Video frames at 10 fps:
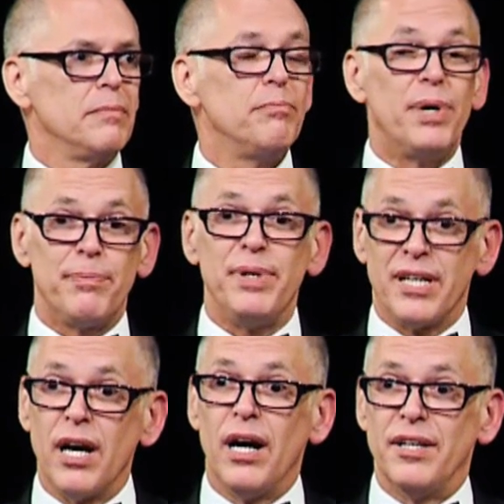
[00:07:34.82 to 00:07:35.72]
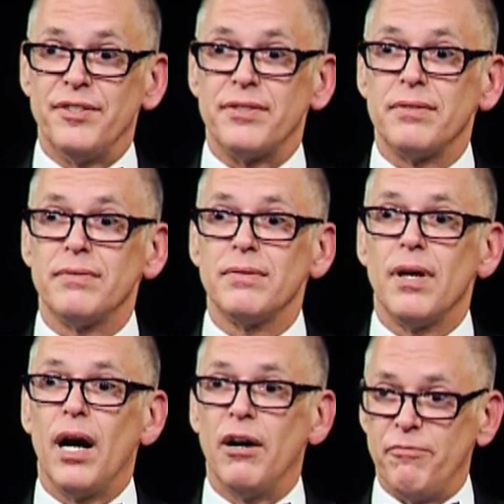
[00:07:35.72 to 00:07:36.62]
but because
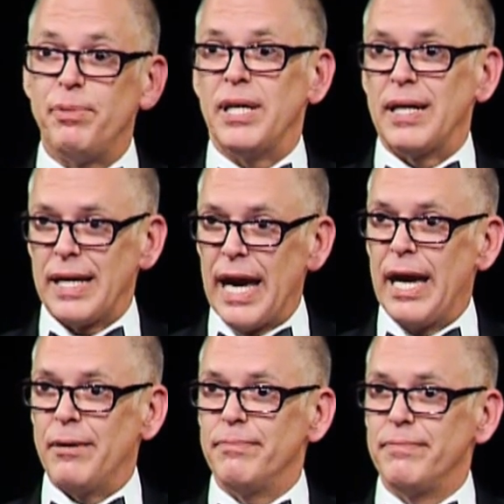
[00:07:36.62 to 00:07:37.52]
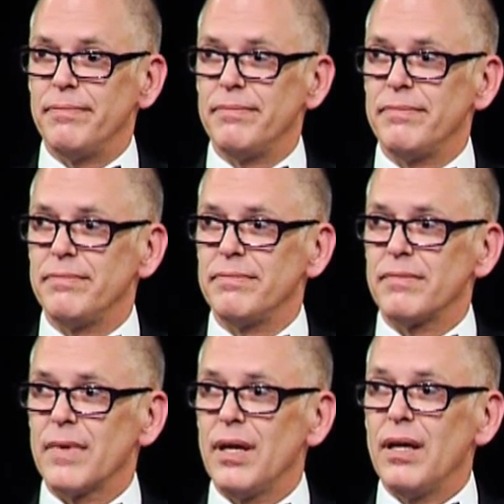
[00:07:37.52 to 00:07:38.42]
of being gay.
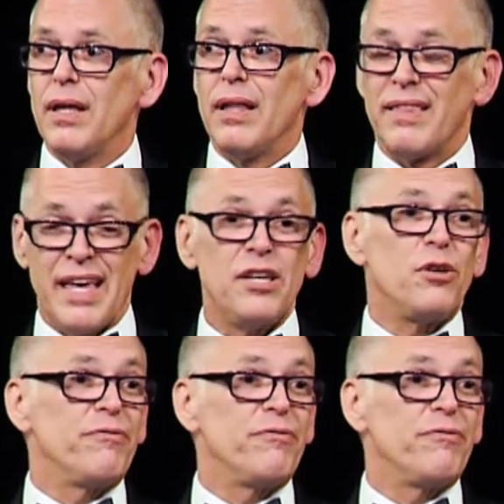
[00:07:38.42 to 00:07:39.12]
Thank you